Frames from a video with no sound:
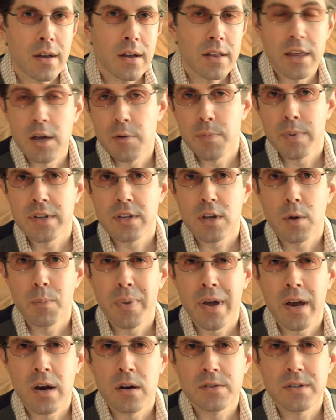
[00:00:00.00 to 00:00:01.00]
They have been
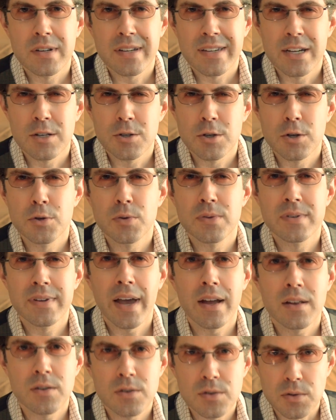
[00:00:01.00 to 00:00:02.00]
compared to kitchen
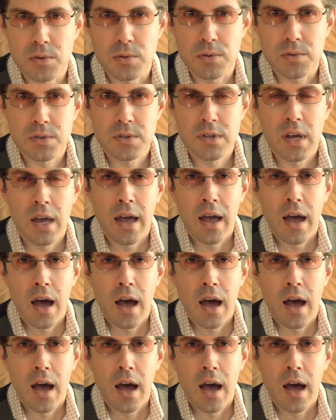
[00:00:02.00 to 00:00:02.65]
utensils.